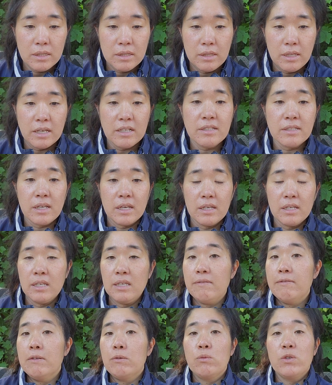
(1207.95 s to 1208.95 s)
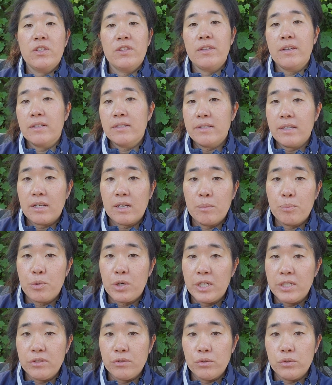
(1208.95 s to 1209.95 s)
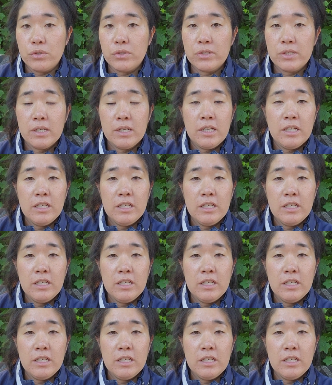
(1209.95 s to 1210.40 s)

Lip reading: they say even with things like appraisals